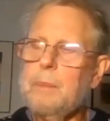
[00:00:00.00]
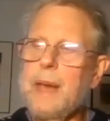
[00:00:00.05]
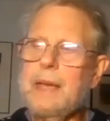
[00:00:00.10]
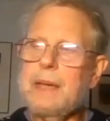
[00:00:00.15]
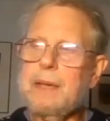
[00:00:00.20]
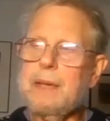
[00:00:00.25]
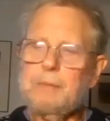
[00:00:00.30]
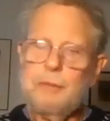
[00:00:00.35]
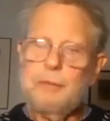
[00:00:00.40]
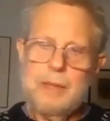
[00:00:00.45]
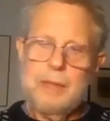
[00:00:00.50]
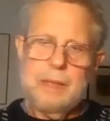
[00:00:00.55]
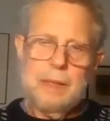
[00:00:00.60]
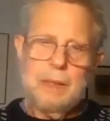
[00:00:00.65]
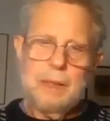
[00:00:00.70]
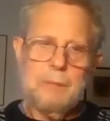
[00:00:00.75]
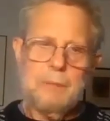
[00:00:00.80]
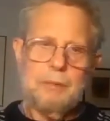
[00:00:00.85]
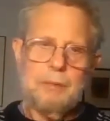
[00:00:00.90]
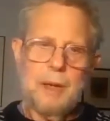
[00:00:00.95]

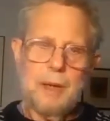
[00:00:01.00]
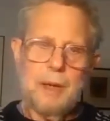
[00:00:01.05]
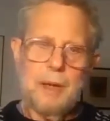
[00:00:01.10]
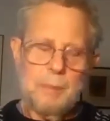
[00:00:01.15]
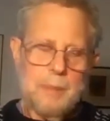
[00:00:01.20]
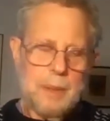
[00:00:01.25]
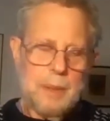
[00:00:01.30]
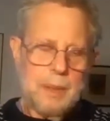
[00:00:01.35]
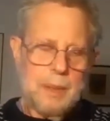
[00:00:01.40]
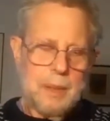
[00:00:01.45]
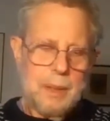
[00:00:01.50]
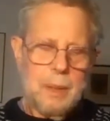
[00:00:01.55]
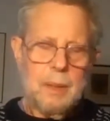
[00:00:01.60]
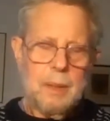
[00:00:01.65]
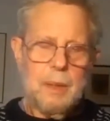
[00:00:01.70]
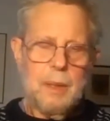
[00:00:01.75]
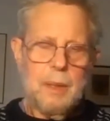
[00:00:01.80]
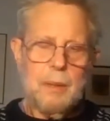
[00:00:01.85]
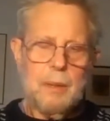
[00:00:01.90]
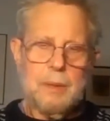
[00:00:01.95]
benefited from
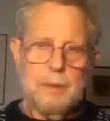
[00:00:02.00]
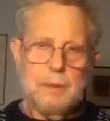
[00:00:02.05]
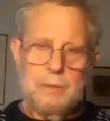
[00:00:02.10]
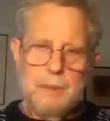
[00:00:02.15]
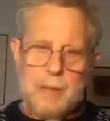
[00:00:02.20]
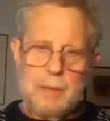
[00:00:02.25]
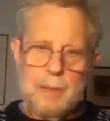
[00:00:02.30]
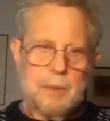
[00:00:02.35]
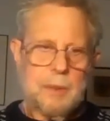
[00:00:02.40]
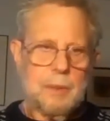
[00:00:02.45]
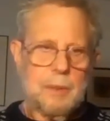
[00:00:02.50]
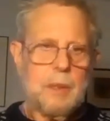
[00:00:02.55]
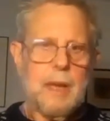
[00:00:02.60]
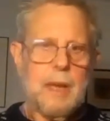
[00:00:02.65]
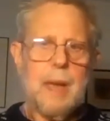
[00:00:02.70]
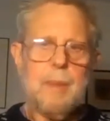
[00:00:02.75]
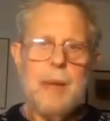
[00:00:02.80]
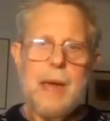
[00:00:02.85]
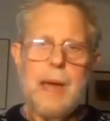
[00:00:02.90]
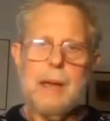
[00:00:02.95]
those of us who
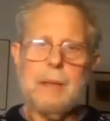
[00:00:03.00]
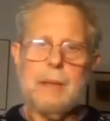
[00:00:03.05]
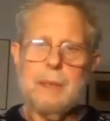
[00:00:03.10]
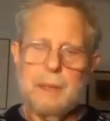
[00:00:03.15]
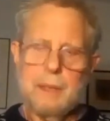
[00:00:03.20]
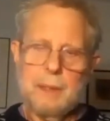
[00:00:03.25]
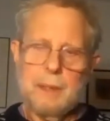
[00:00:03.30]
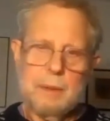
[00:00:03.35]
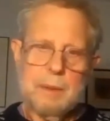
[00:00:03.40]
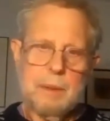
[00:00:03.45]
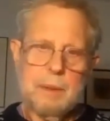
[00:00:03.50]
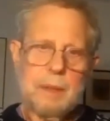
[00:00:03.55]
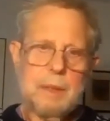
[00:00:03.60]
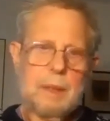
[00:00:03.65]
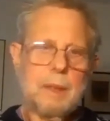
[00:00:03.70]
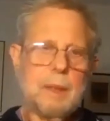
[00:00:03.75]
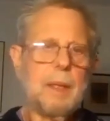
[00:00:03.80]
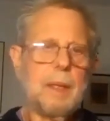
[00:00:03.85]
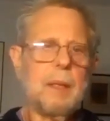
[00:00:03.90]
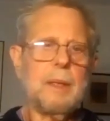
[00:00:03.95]
came out here
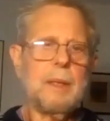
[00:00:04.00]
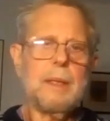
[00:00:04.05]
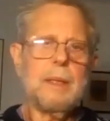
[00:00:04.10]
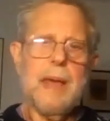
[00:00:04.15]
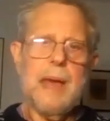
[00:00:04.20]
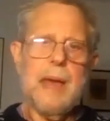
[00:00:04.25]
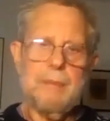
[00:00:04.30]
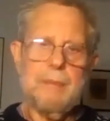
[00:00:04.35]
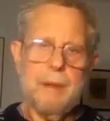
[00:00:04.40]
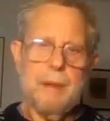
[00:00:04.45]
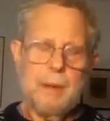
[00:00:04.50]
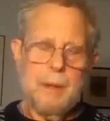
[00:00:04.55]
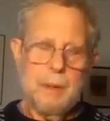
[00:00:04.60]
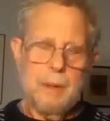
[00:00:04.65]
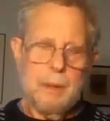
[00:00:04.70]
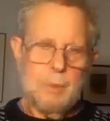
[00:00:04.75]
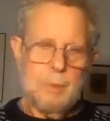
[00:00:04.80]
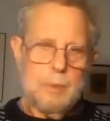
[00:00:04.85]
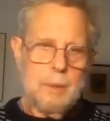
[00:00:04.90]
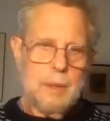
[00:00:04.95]
on the
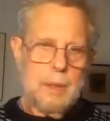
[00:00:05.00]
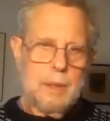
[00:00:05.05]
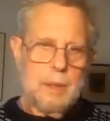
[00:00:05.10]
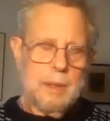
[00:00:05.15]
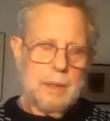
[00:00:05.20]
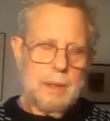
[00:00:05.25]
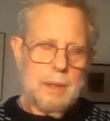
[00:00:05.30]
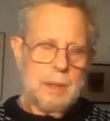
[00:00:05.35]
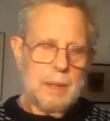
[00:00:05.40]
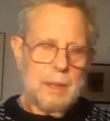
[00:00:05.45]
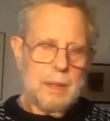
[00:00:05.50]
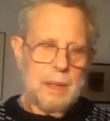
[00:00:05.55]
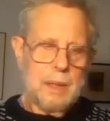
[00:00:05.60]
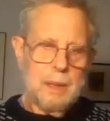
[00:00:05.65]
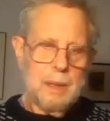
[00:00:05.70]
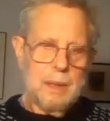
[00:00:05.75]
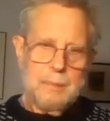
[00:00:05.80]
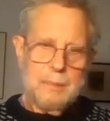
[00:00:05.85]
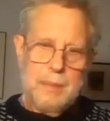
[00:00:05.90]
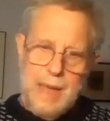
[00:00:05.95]
Navajo
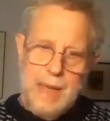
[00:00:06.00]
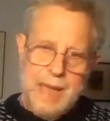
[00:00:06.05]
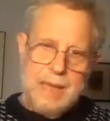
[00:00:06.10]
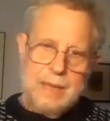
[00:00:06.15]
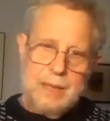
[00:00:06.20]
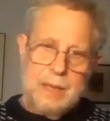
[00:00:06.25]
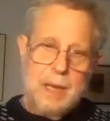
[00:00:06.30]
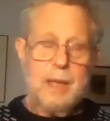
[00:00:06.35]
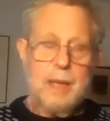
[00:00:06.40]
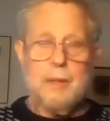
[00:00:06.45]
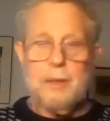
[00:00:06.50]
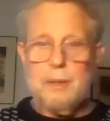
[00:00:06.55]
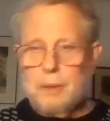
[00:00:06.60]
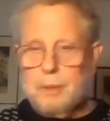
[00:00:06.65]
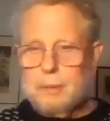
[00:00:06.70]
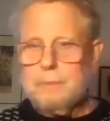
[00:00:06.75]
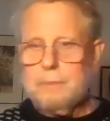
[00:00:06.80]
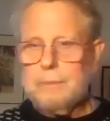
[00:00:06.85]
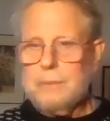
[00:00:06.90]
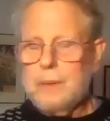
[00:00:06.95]
and
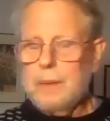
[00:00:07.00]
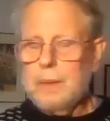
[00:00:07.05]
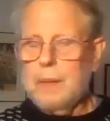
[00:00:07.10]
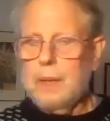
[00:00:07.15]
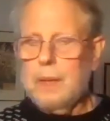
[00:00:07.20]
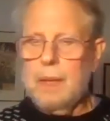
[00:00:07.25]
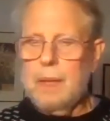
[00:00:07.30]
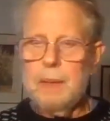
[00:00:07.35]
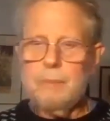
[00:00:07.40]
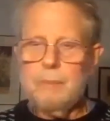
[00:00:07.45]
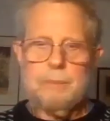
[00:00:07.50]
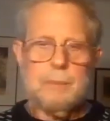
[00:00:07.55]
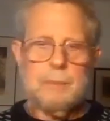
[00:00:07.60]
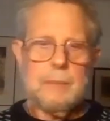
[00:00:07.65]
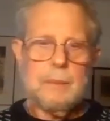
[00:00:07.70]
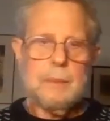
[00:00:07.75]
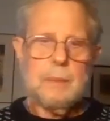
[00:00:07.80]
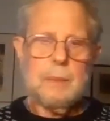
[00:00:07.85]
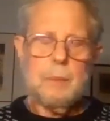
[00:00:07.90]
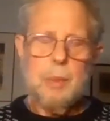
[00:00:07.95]
other
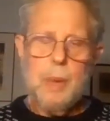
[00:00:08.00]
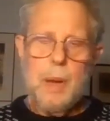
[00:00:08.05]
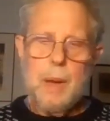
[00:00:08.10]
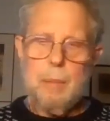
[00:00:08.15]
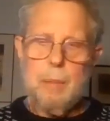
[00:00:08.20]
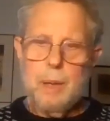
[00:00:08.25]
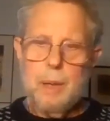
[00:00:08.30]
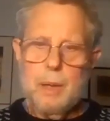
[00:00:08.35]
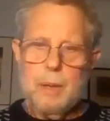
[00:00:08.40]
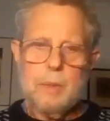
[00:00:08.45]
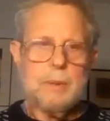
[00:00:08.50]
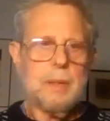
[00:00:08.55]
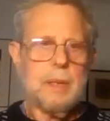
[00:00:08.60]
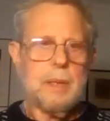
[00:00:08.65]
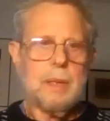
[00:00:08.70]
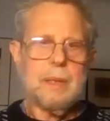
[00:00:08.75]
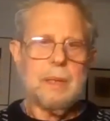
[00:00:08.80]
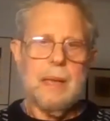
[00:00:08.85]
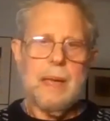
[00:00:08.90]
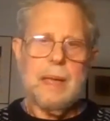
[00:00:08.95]
pueblos
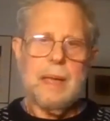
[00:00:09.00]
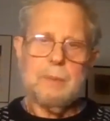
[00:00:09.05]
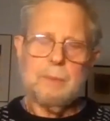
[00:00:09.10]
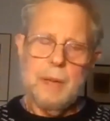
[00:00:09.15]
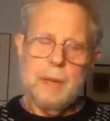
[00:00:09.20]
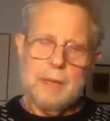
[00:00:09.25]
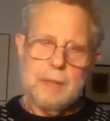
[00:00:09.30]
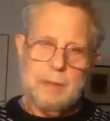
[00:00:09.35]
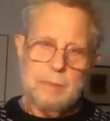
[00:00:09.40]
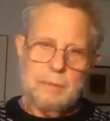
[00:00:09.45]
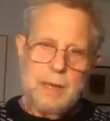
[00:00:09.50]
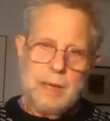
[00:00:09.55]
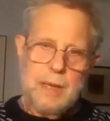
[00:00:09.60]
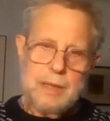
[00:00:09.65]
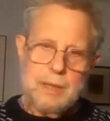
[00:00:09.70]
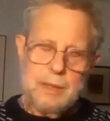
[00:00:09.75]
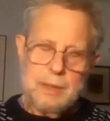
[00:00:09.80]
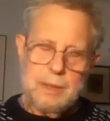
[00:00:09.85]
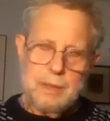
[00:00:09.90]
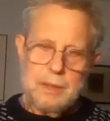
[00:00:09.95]
and
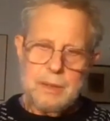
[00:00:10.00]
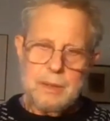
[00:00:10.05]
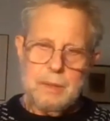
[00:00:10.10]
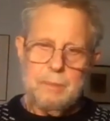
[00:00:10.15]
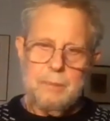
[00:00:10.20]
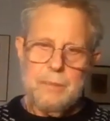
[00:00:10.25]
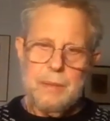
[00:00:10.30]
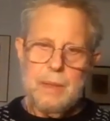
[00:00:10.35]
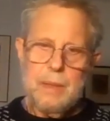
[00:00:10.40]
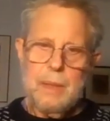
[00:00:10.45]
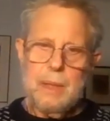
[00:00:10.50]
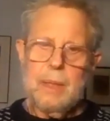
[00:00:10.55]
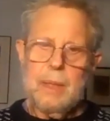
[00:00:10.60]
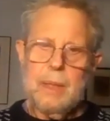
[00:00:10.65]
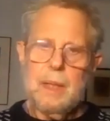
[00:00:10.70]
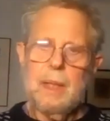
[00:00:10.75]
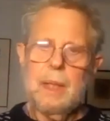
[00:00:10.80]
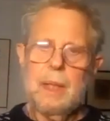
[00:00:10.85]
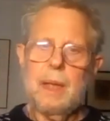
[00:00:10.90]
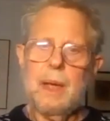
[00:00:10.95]
reservations
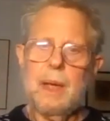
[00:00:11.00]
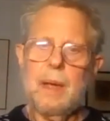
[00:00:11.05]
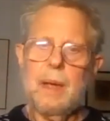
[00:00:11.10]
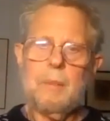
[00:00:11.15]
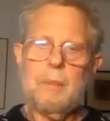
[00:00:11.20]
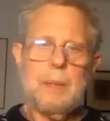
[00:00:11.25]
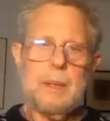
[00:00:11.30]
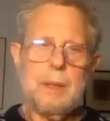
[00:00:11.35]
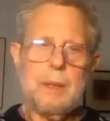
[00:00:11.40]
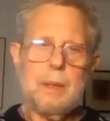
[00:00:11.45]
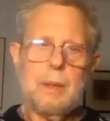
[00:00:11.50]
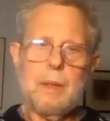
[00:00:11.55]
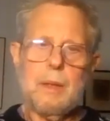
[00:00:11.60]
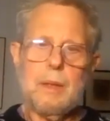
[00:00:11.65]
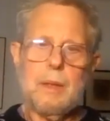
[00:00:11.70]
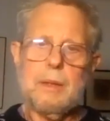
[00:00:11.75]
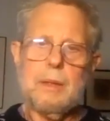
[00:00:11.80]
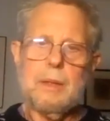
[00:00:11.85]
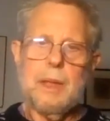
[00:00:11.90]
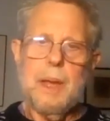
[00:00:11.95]

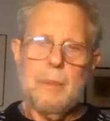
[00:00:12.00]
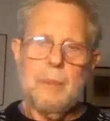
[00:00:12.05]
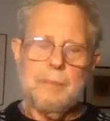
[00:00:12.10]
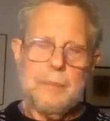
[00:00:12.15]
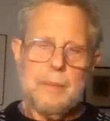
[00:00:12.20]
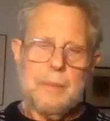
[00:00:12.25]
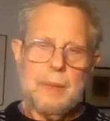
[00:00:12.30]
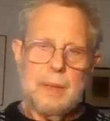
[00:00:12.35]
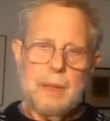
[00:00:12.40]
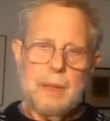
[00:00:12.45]
because a